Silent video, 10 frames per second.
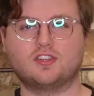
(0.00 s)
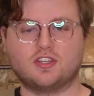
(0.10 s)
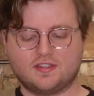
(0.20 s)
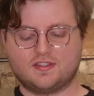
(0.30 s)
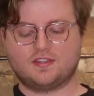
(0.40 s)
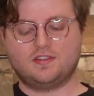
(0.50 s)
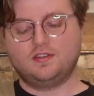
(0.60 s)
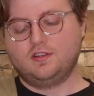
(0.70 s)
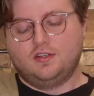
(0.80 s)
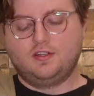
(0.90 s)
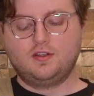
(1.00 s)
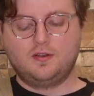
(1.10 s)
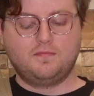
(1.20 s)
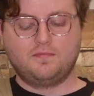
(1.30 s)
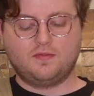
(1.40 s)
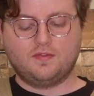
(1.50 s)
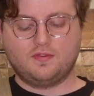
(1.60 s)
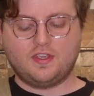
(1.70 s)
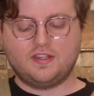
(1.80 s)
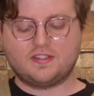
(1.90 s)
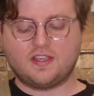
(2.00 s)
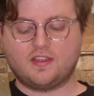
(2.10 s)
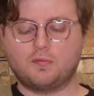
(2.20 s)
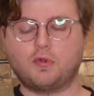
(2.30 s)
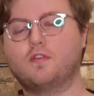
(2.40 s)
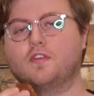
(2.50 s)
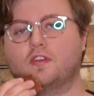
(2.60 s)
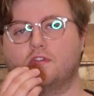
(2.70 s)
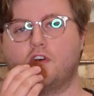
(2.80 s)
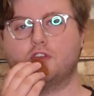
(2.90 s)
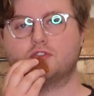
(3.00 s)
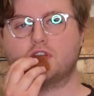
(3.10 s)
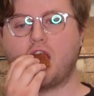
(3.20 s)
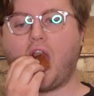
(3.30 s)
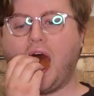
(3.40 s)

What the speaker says: just, it's like the perfect fall treat.